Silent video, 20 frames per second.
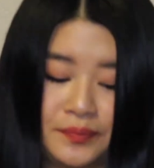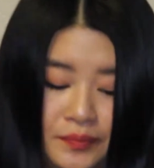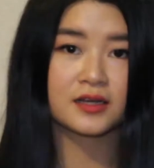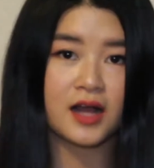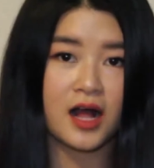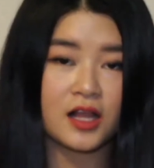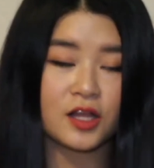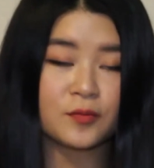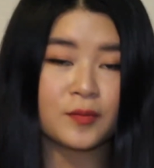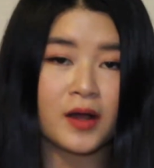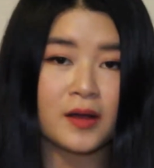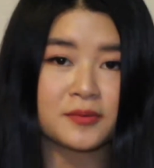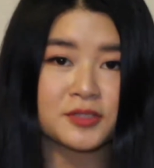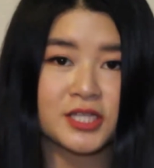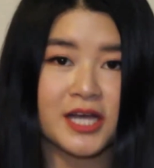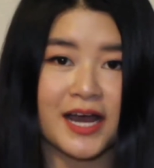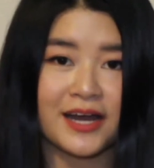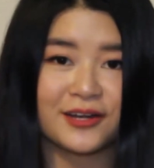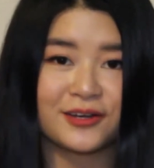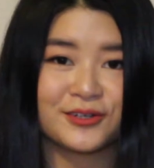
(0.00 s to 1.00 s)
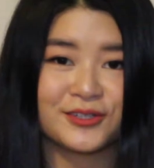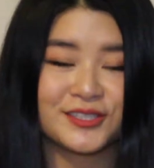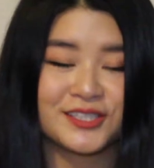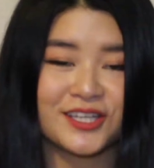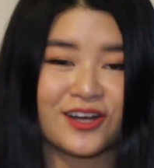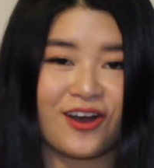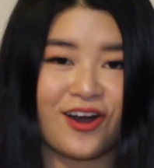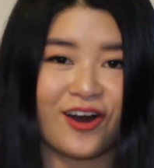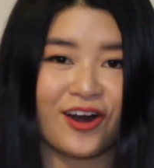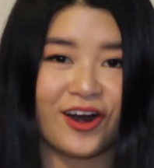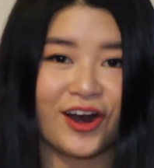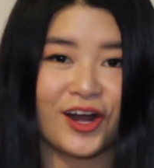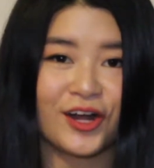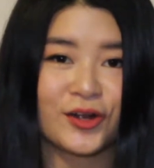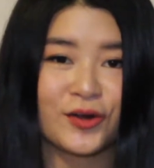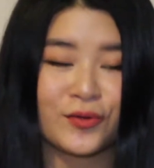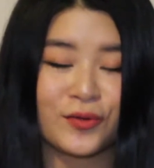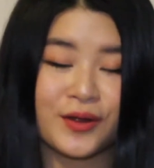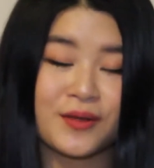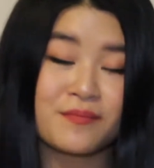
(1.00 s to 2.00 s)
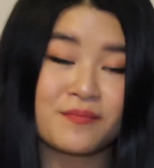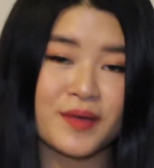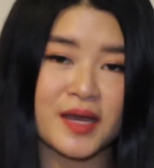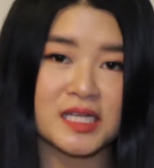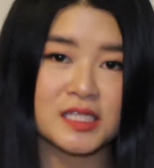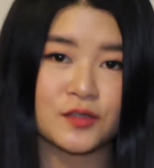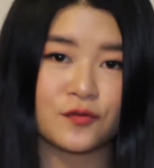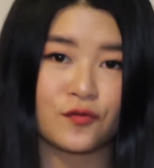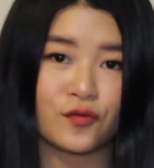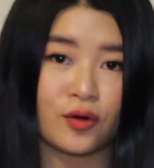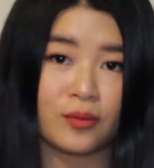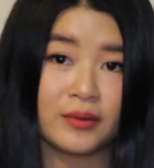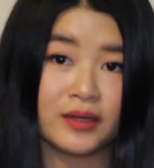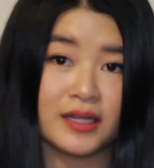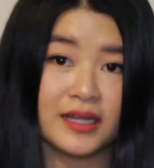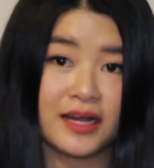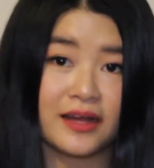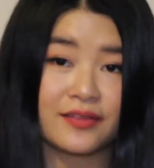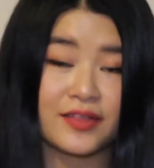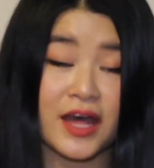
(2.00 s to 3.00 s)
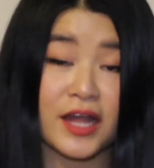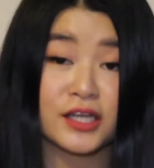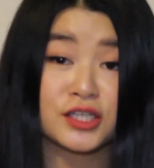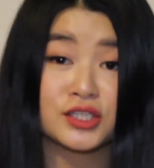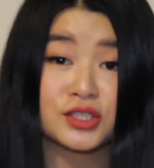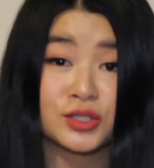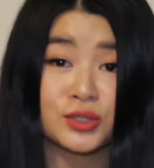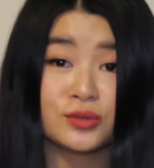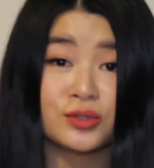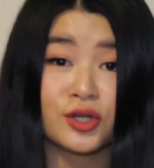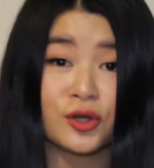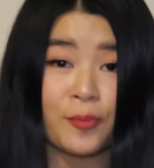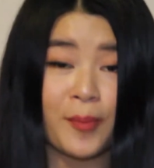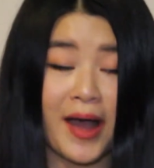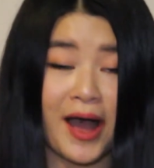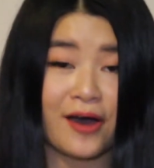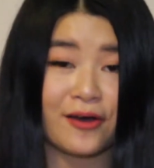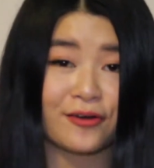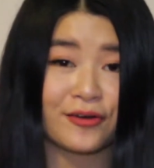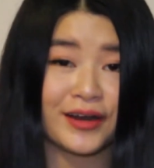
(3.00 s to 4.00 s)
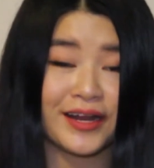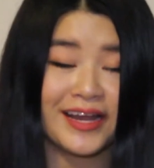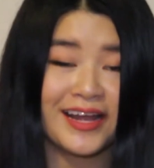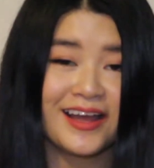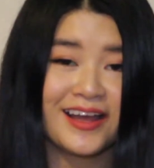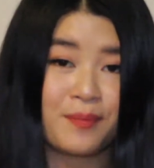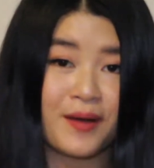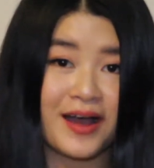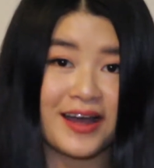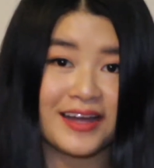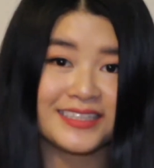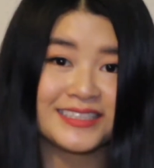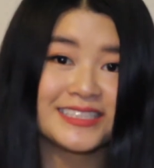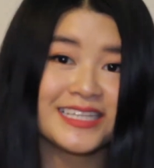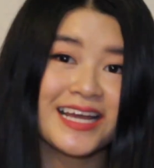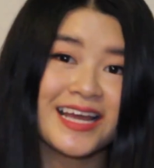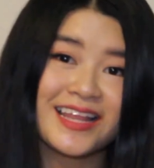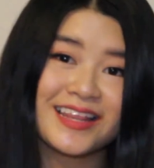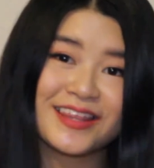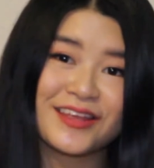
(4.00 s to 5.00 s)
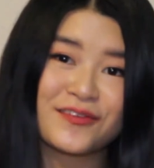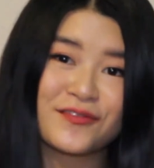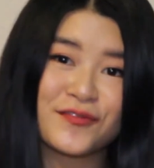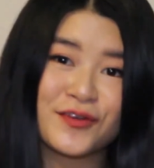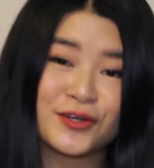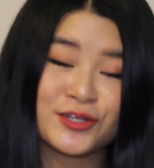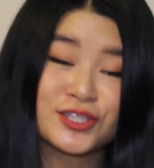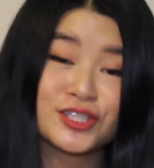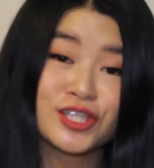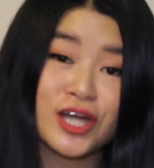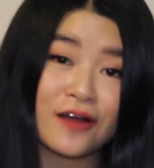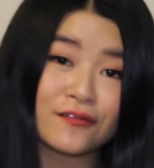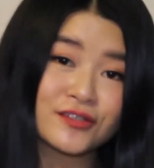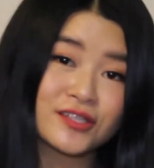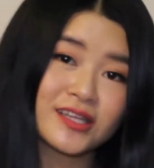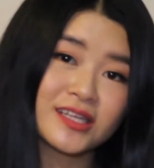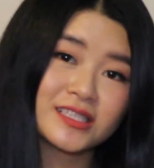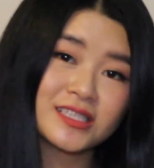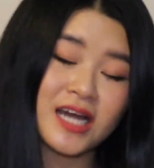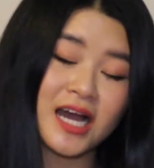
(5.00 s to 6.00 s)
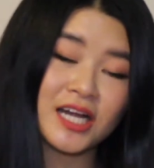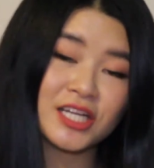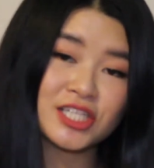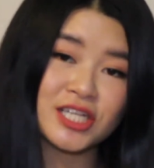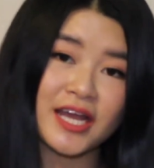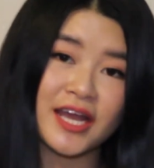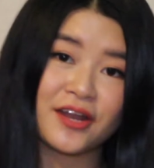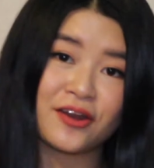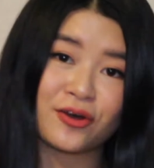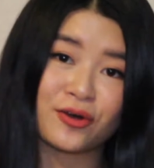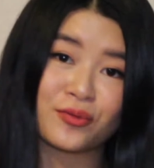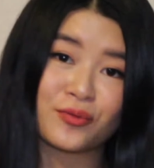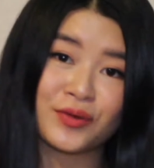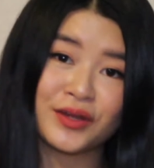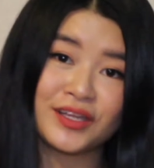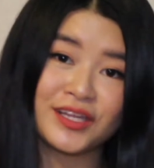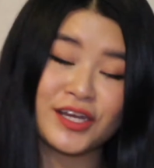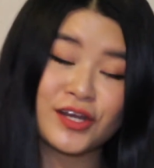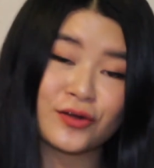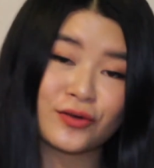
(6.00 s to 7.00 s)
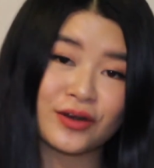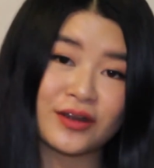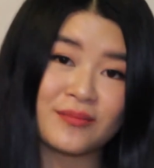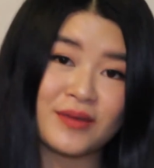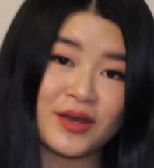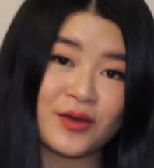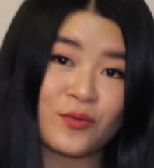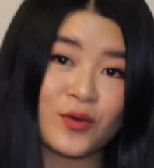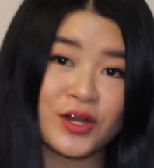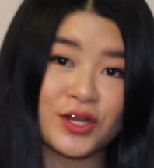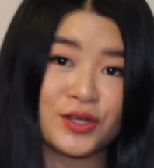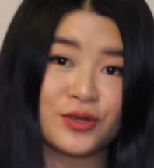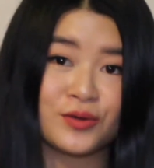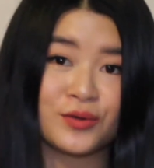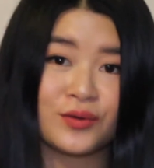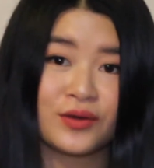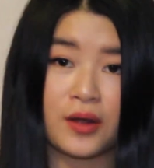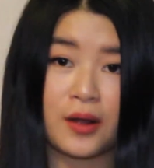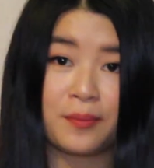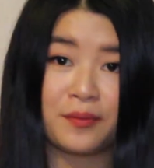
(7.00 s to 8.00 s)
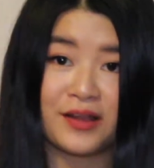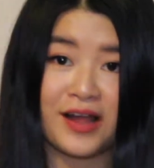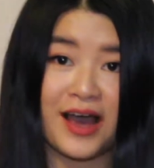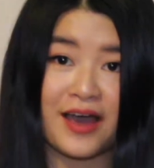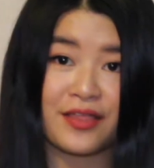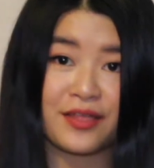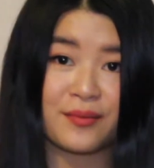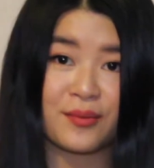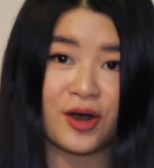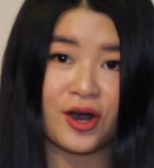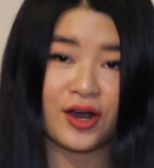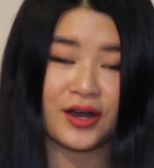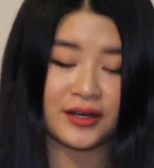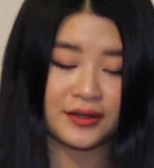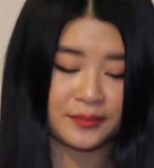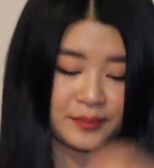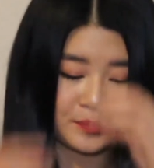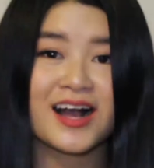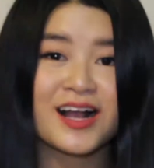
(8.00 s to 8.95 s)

The Colourpop Shadows are a cream-based formula that do look powdery, but they feel soft to the touch and are really creamy when you apply them on.